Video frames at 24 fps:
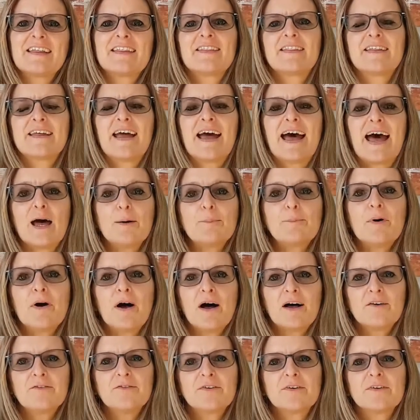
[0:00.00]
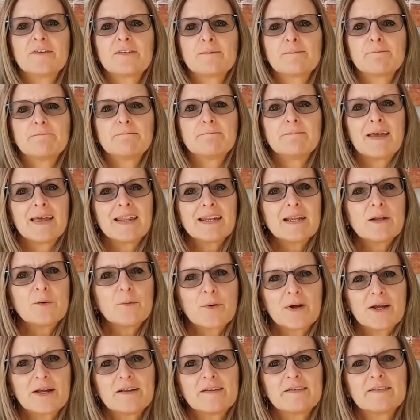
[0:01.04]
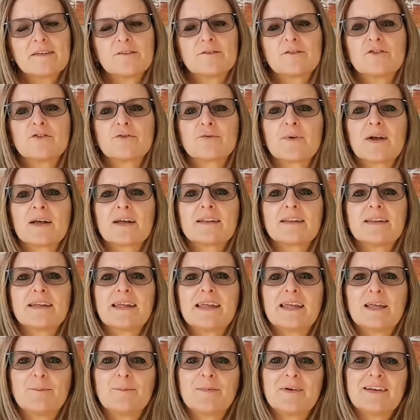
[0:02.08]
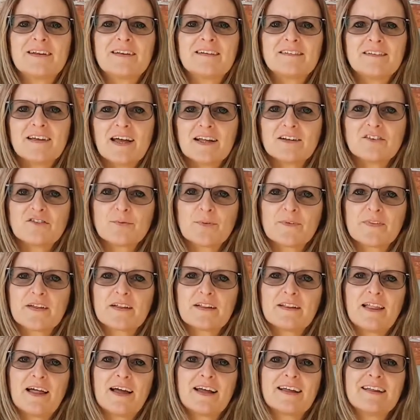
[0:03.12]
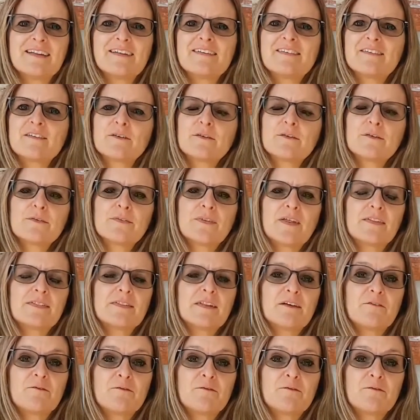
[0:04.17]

The app offers many ways of directly keeping in touch with the client so that they